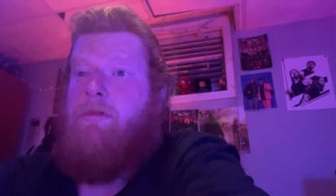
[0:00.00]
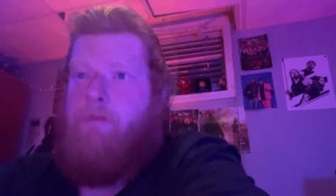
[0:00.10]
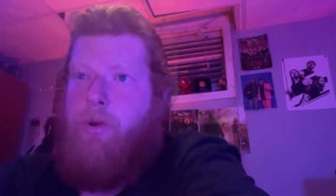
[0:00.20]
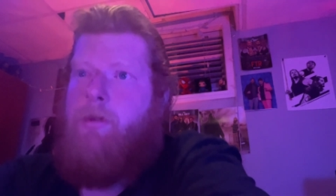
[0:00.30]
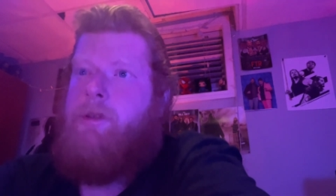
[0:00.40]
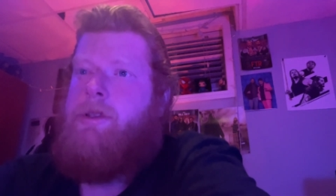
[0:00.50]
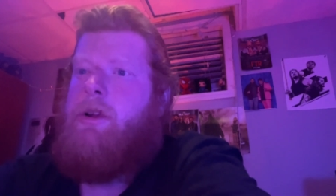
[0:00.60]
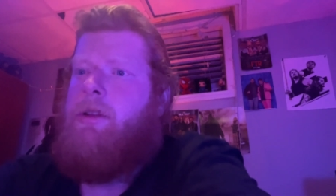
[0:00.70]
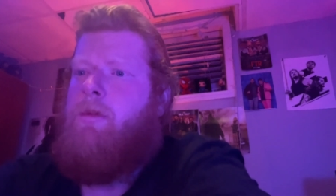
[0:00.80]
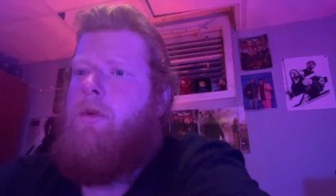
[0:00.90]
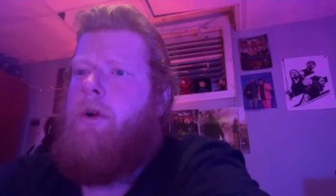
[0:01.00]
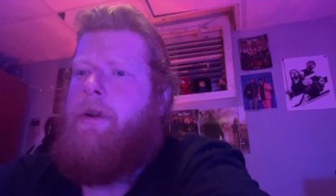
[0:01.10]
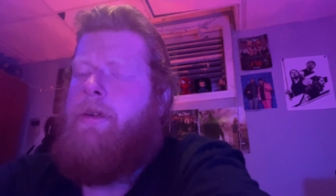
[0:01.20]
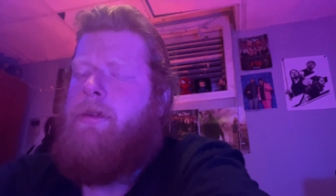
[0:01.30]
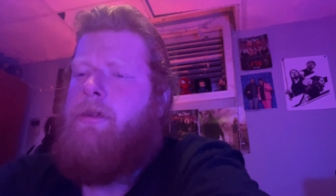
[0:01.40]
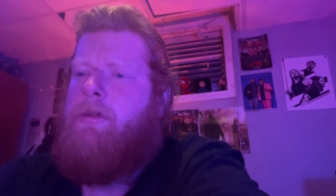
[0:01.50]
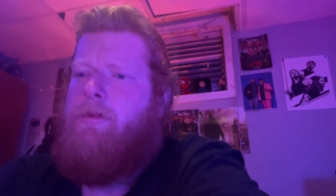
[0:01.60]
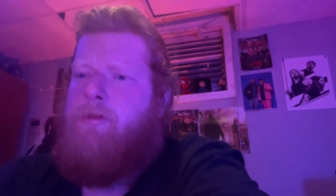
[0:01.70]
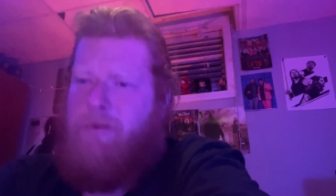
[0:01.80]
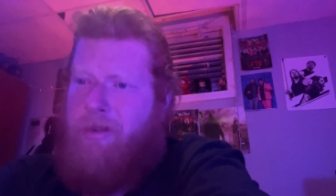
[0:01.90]
Putin started the war.
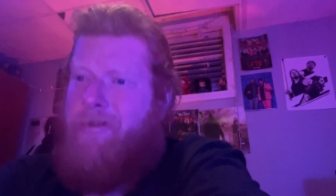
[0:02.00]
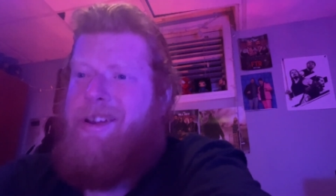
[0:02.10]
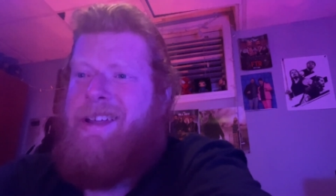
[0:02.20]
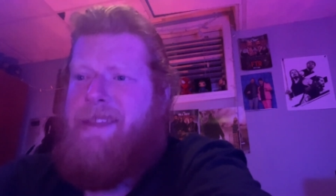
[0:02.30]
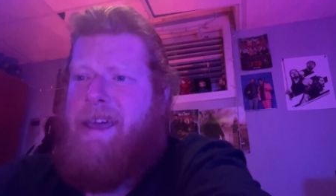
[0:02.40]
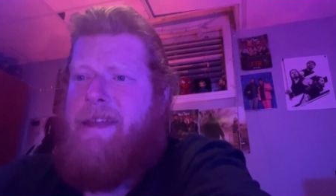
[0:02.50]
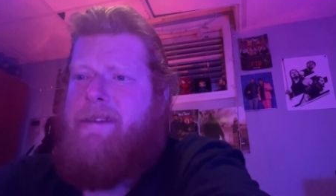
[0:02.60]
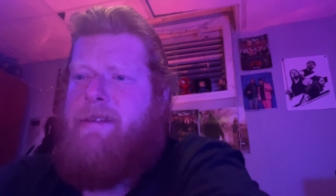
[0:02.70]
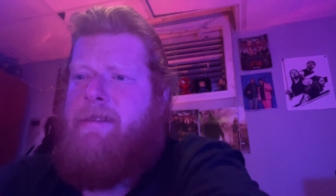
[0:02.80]
Don't forget that.